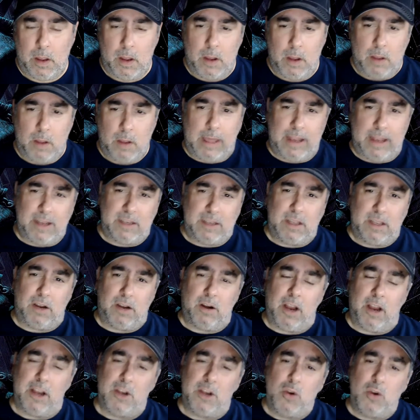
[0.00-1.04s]
That is, their
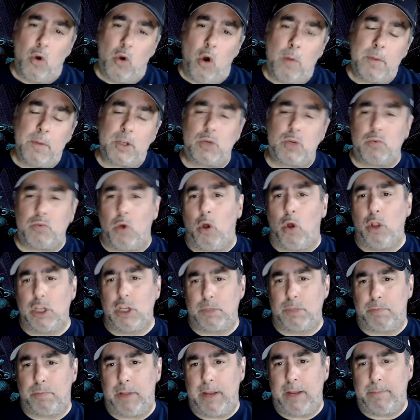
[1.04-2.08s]
enormous role is
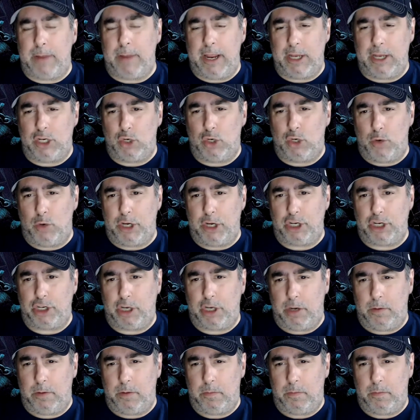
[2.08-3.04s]
played by intuition.